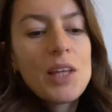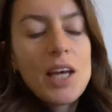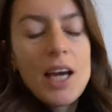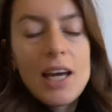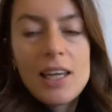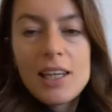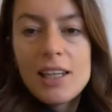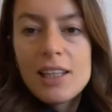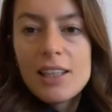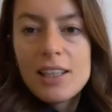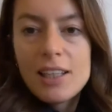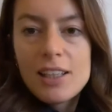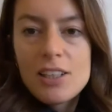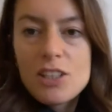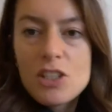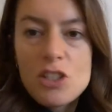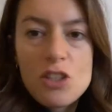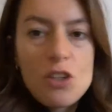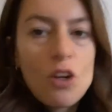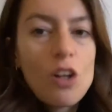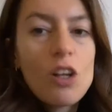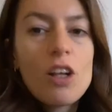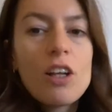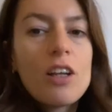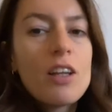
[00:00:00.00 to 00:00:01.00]
and a little
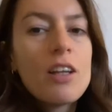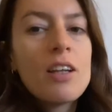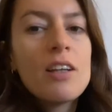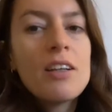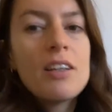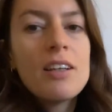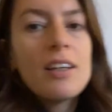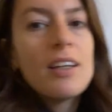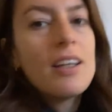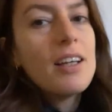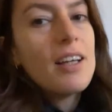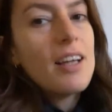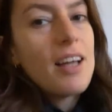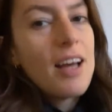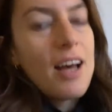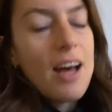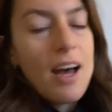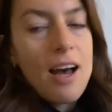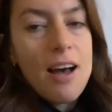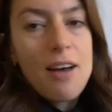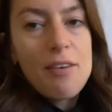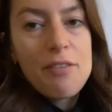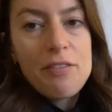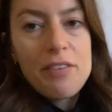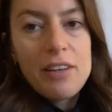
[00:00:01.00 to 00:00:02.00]
Stollen.
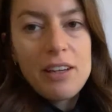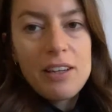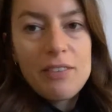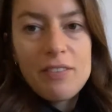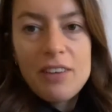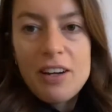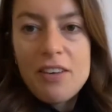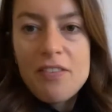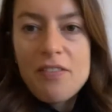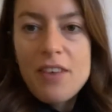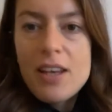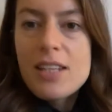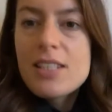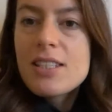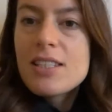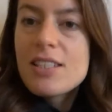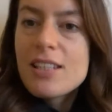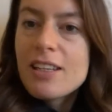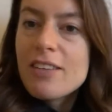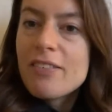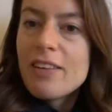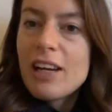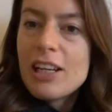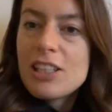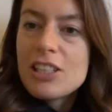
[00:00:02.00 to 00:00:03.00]
Uh, feeling very
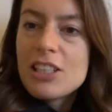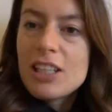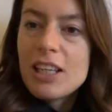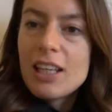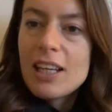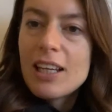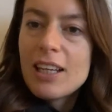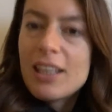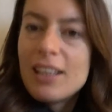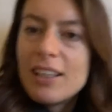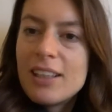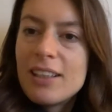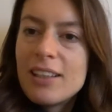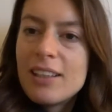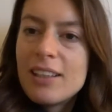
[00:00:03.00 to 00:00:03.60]
festive actually.